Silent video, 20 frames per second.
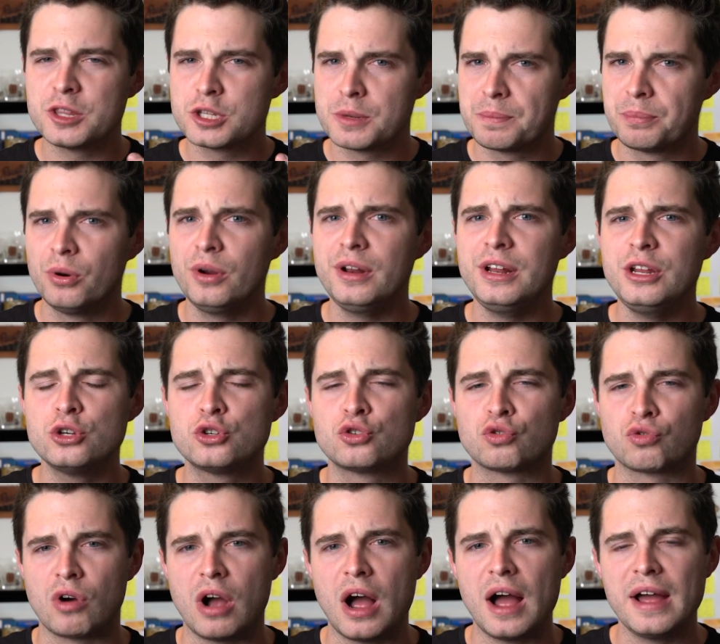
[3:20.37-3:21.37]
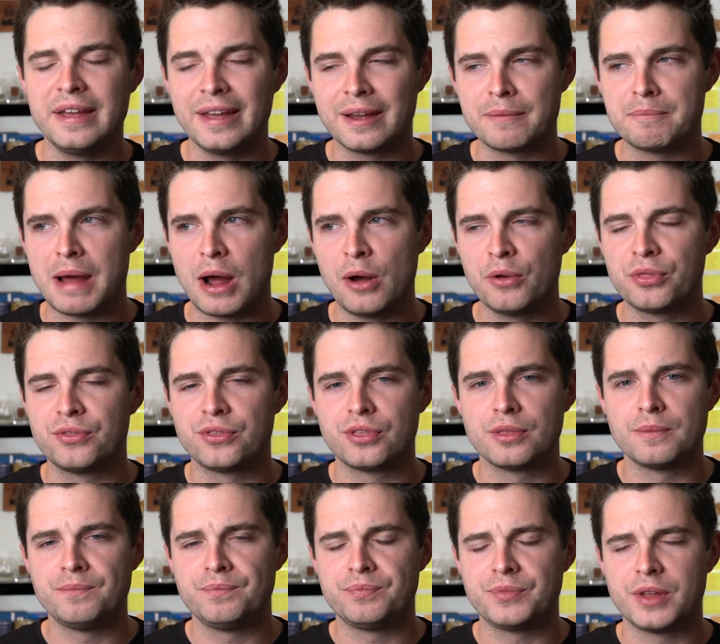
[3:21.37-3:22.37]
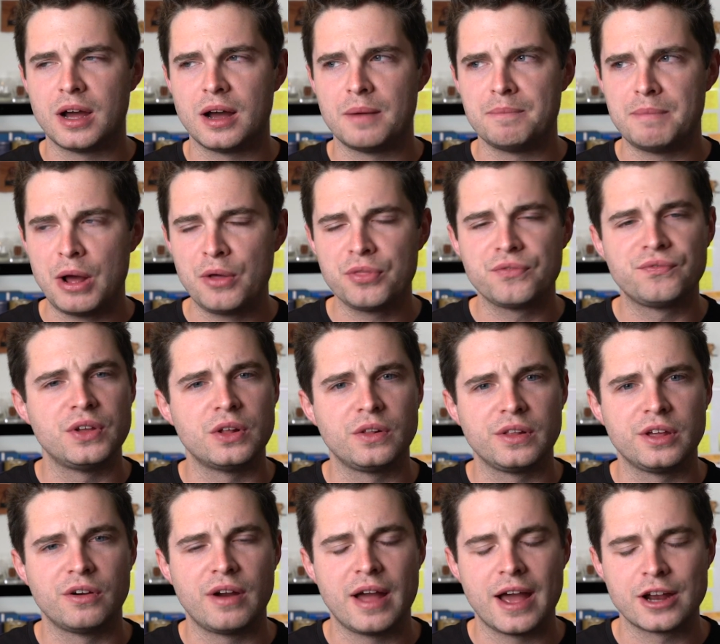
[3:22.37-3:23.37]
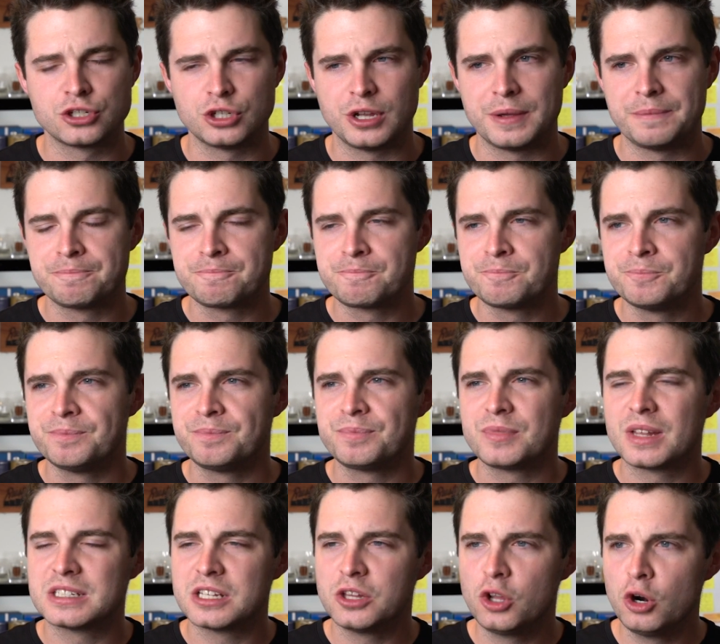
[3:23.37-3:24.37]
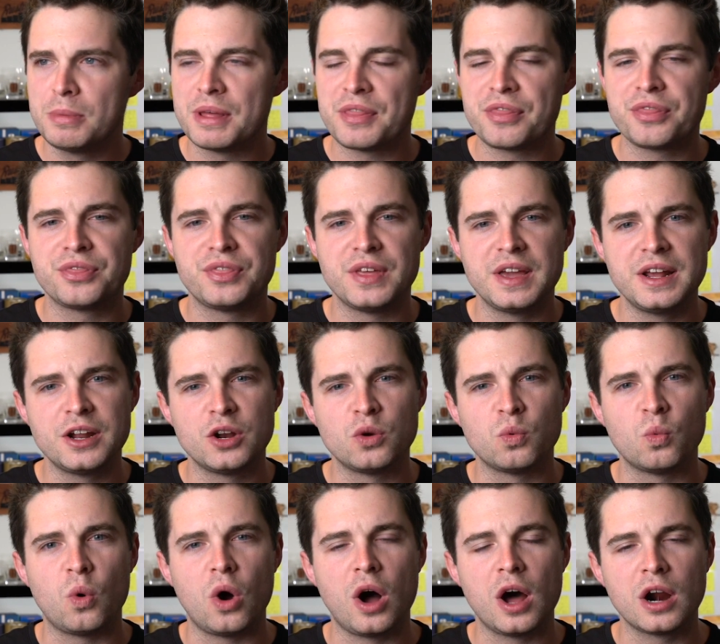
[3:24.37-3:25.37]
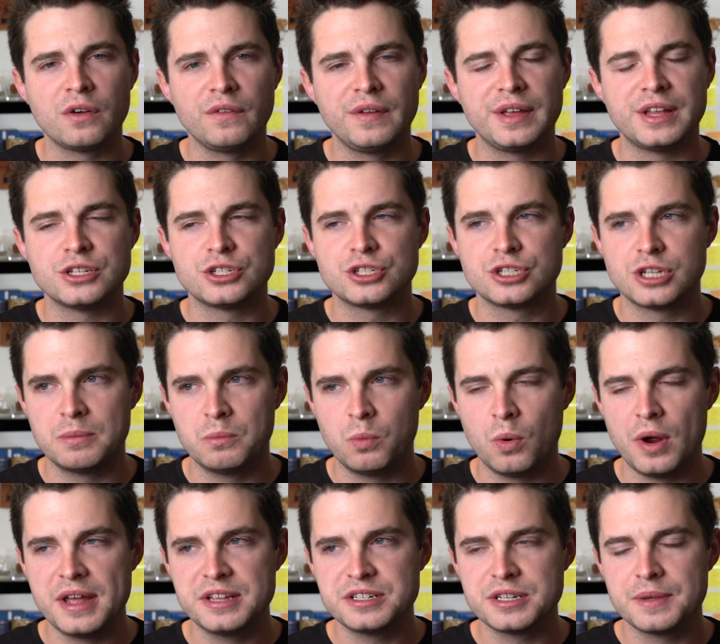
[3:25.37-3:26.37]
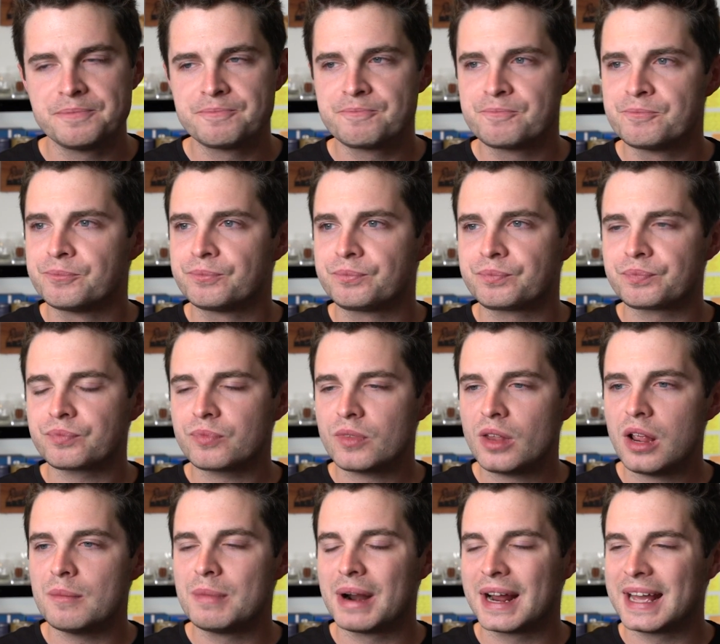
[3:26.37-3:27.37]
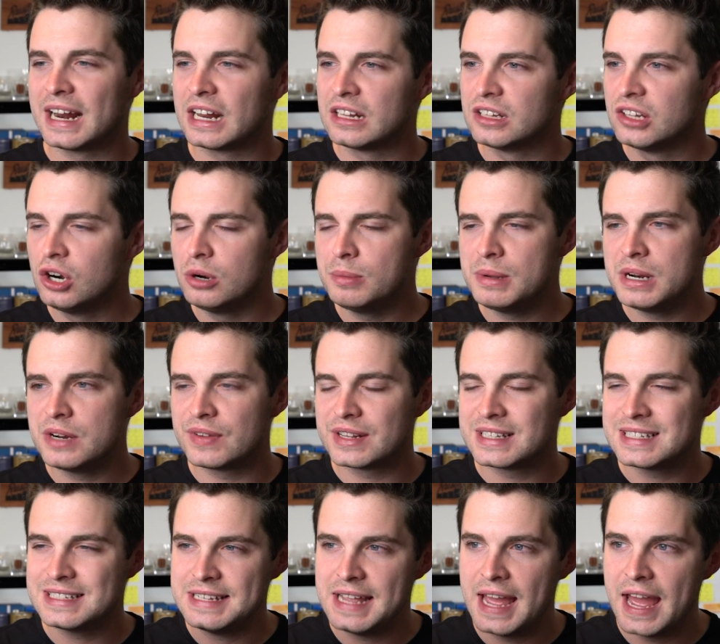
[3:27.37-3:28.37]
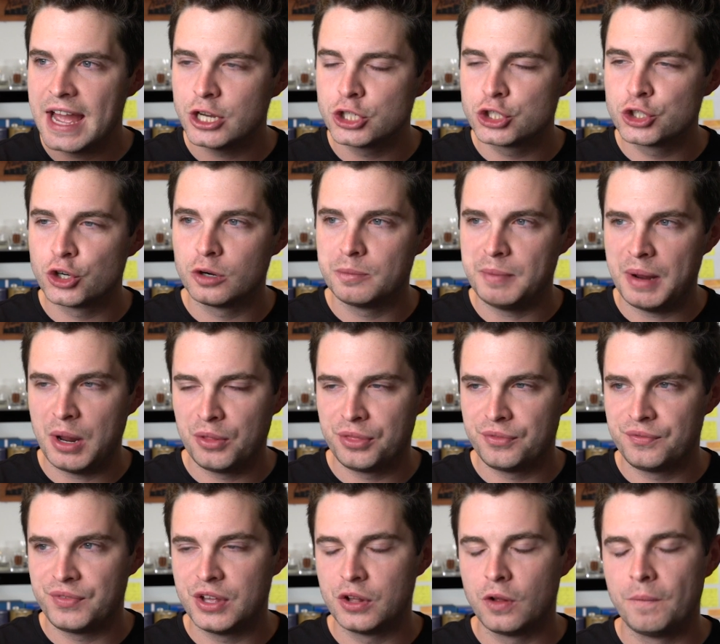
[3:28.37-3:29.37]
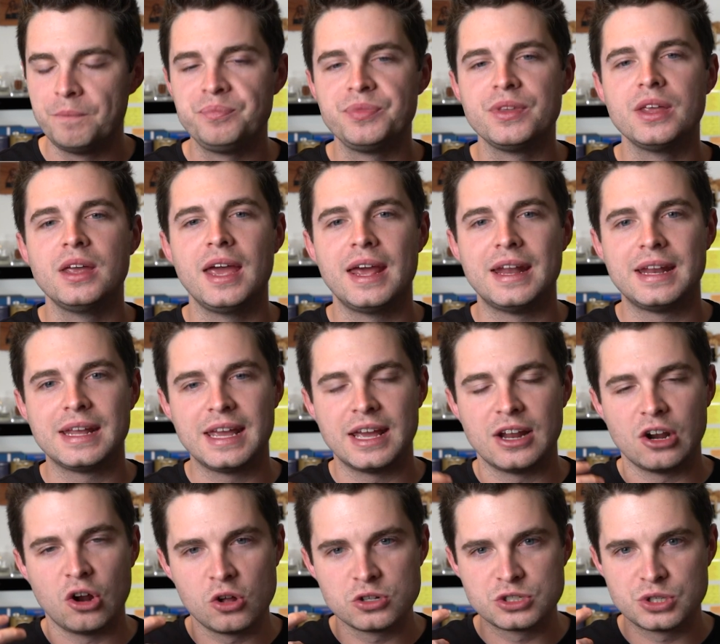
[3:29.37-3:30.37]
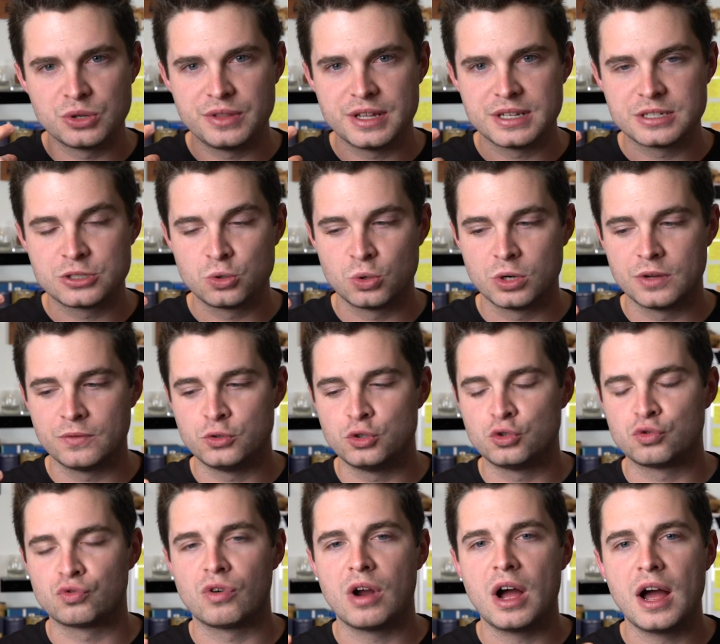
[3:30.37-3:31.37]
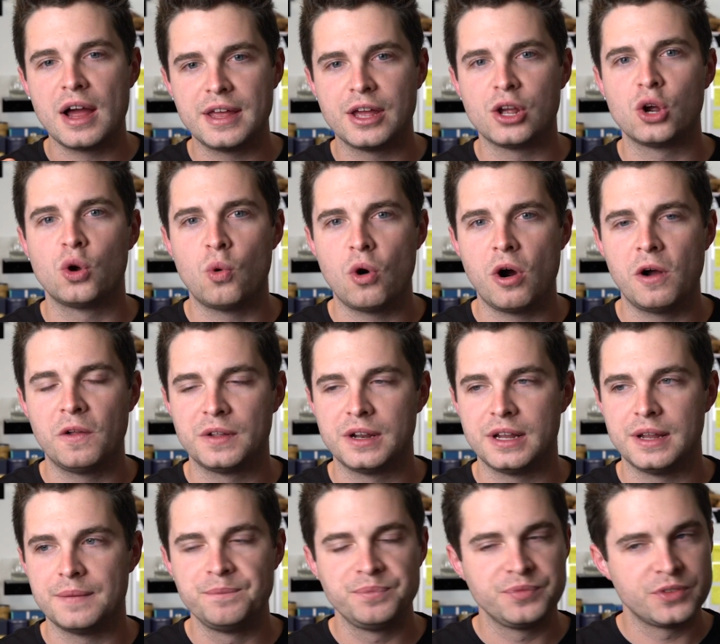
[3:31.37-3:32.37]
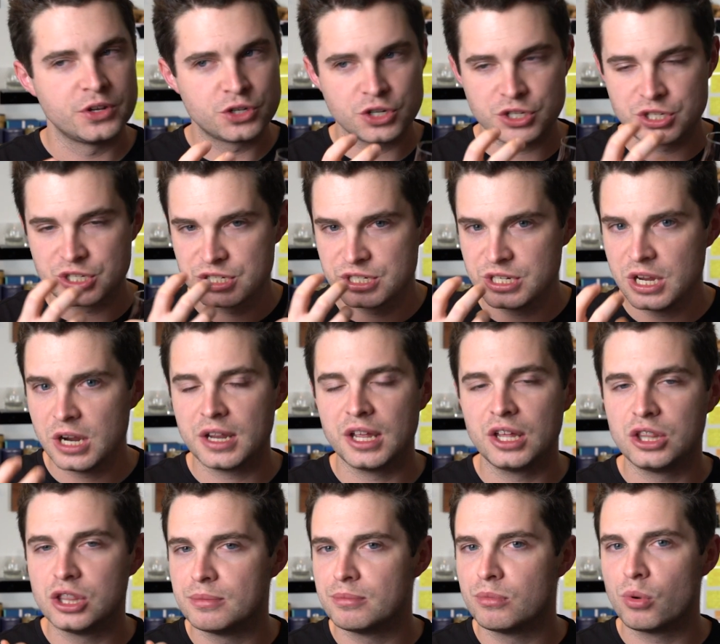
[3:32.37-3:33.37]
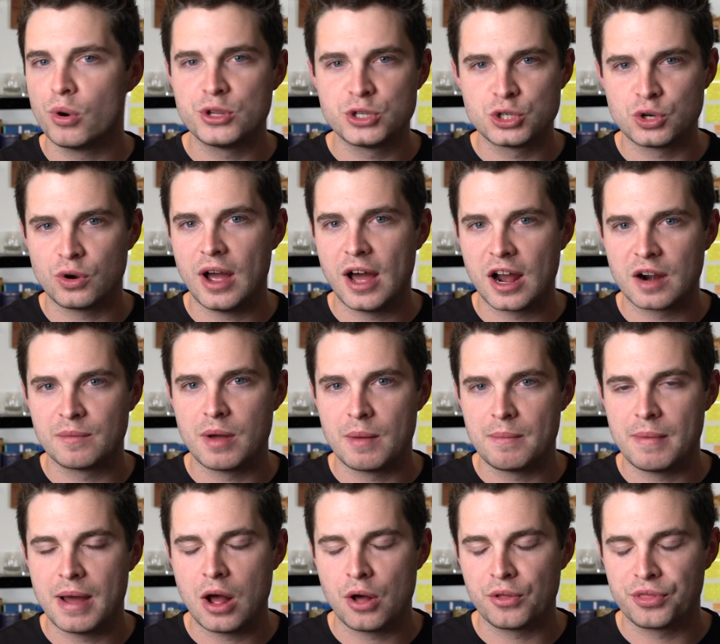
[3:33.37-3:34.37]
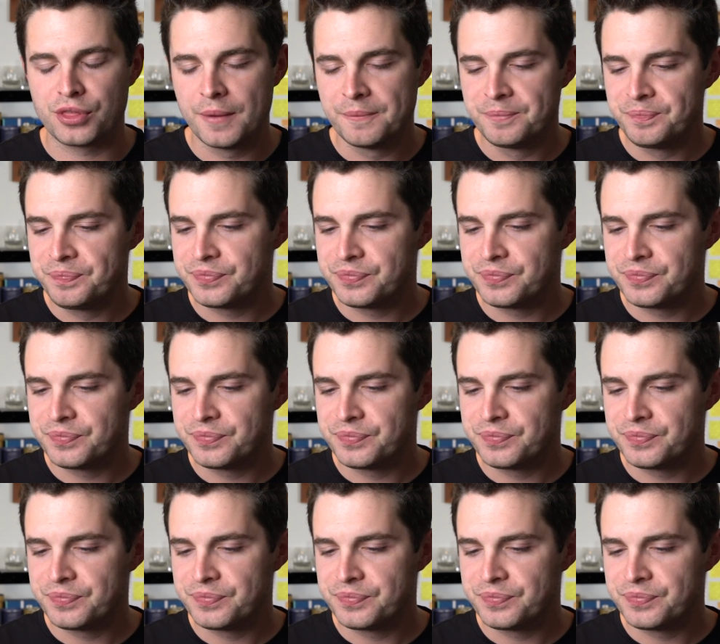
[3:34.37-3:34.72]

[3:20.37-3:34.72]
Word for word: It's a pretty drying mouthfeel here, actually. It's a little bit thin and watery in some ways, but I get a little bit of a textured mouthfeel, and again, also this sort of drying quality. It's just sucking the moisture out of my mouth.